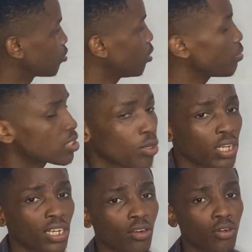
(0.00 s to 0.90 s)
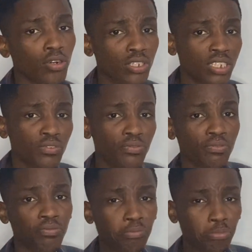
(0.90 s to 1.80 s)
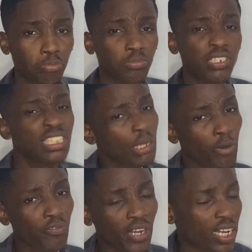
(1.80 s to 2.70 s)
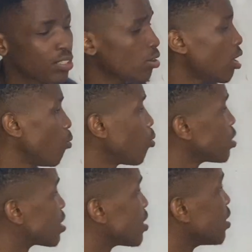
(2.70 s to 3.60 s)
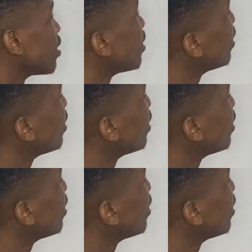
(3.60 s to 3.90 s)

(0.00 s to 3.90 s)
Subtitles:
So when we study the conductive system of the heart, look at what we see.